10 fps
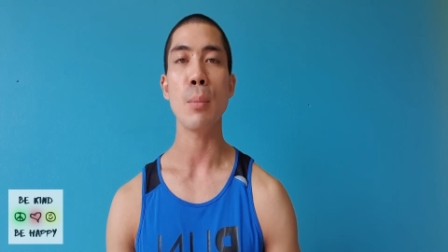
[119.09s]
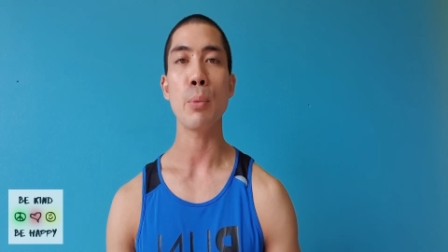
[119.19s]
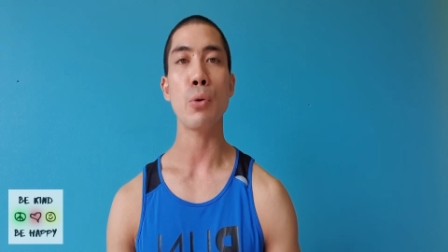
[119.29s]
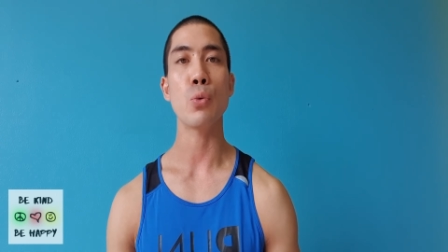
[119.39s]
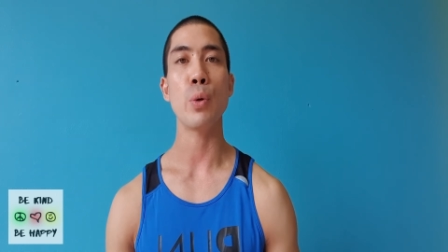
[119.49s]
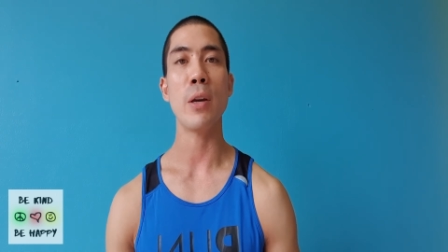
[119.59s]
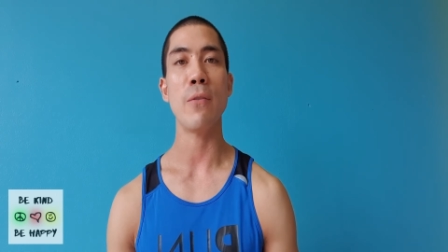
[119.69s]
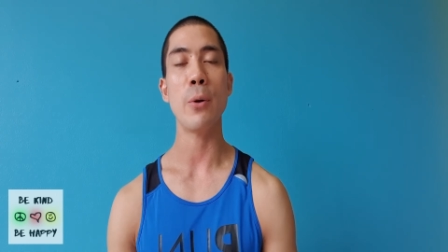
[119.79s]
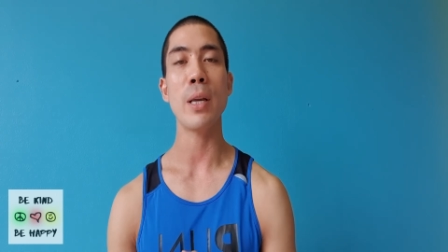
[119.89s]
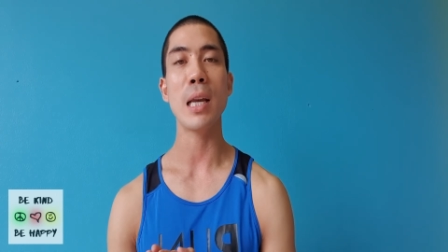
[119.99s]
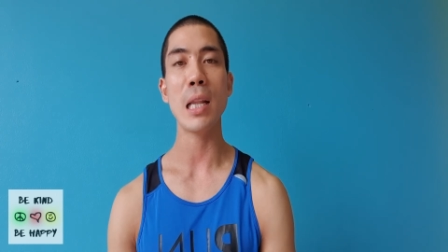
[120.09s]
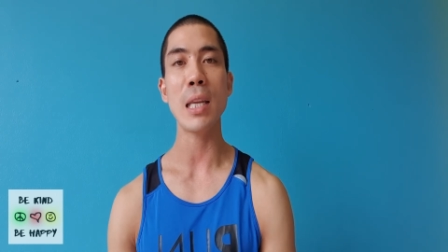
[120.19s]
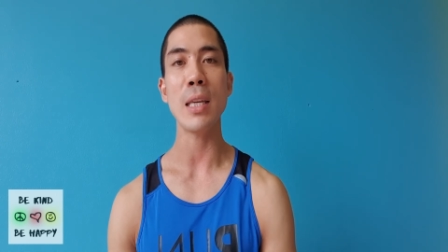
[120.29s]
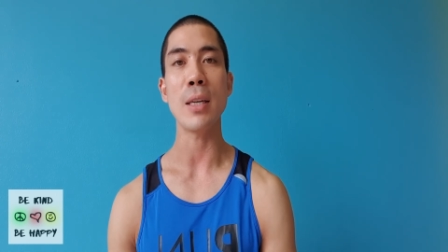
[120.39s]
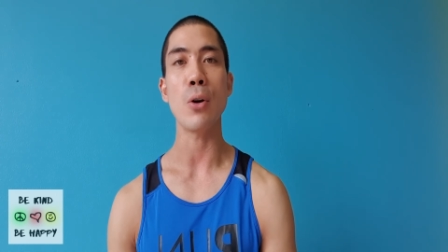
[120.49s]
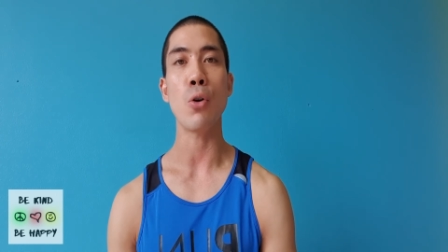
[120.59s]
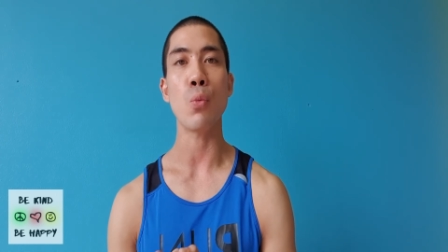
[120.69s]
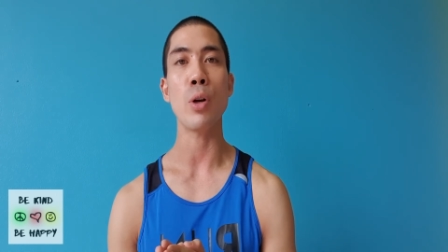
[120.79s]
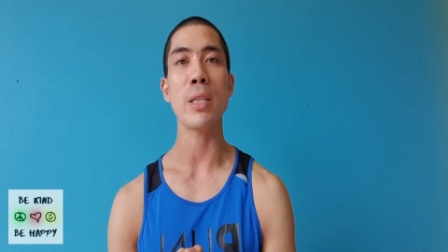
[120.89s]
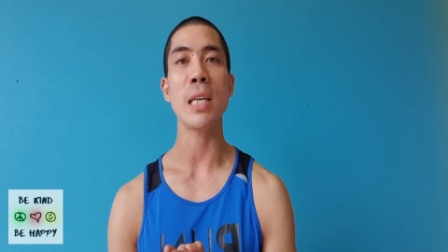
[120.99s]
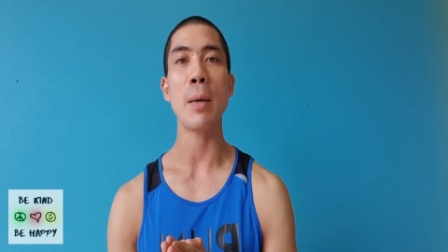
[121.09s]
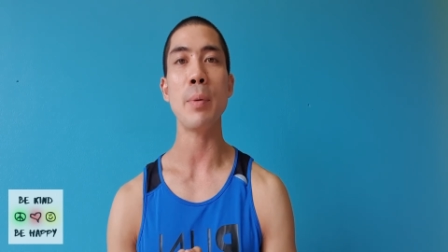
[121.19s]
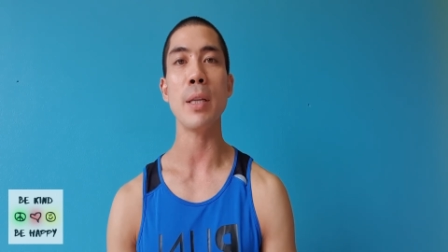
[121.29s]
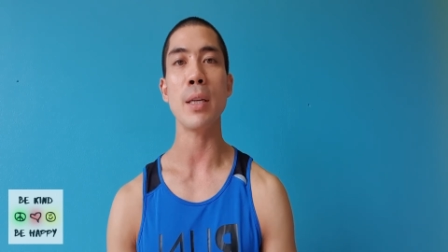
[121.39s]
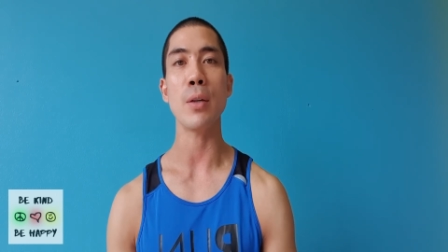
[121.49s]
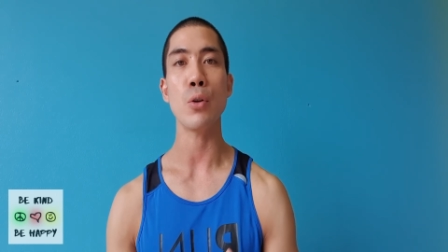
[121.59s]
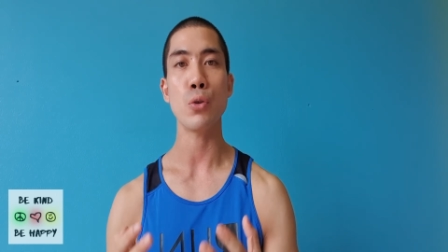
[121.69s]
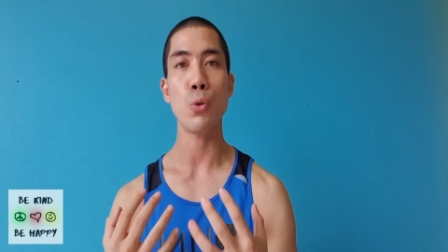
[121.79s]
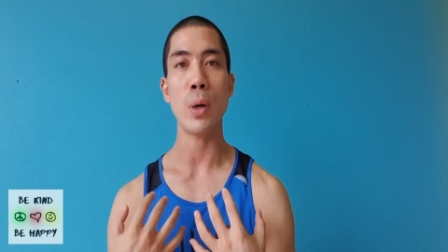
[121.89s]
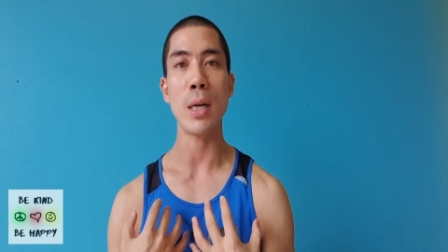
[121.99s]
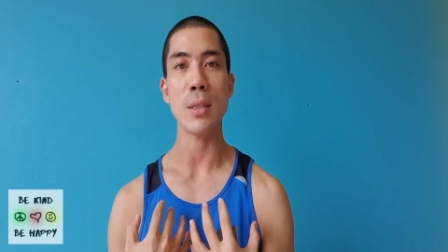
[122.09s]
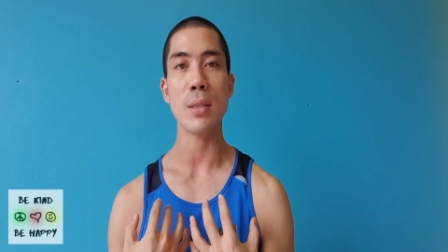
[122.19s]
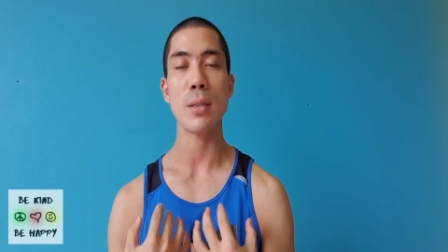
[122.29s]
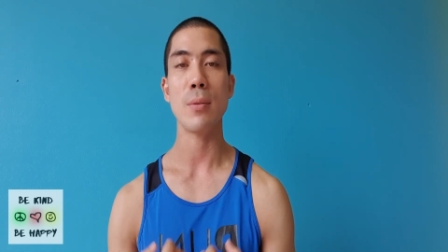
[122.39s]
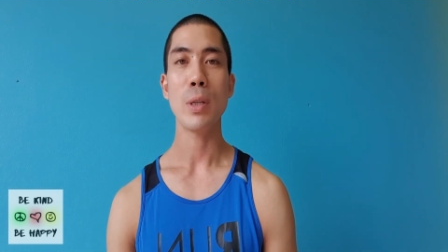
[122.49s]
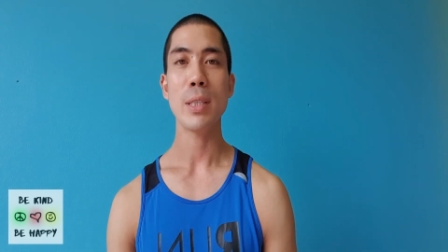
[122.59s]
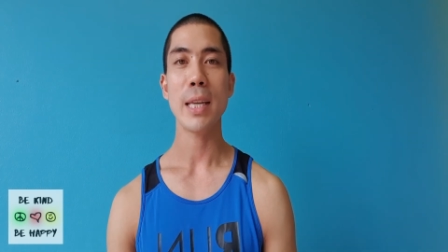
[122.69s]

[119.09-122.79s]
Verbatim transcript: because we are very clear on what is happening to us. Once